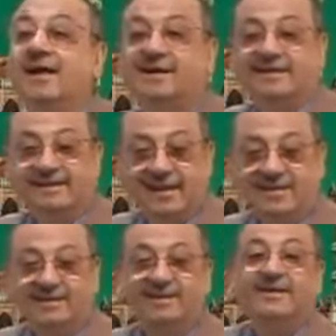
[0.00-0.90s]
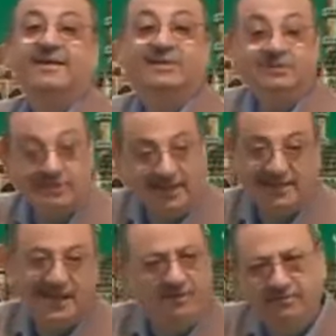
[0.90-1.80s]
Yansaina.
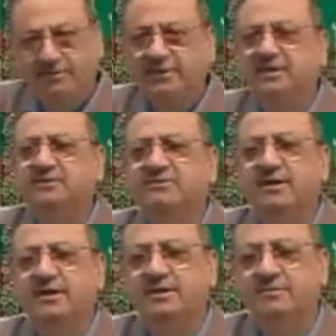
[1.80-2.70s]
Everything is ready.